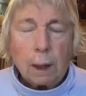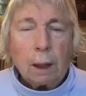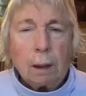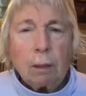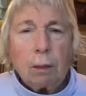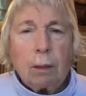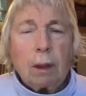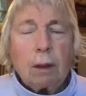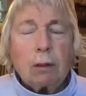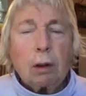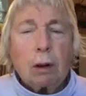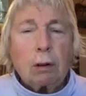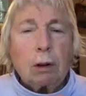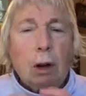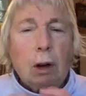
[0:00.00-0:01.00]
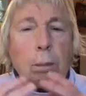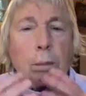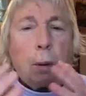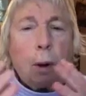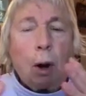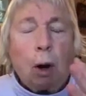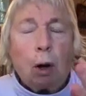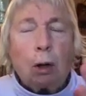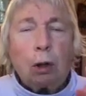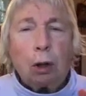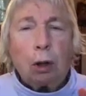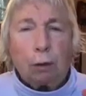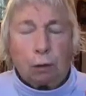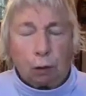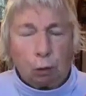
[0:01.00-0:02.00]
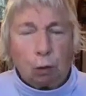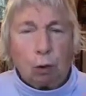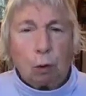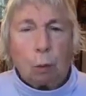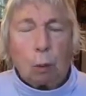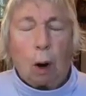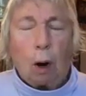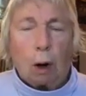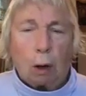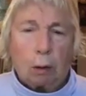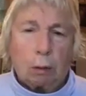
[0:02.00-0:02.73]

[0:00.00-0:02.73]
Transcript: These are all part of who you are.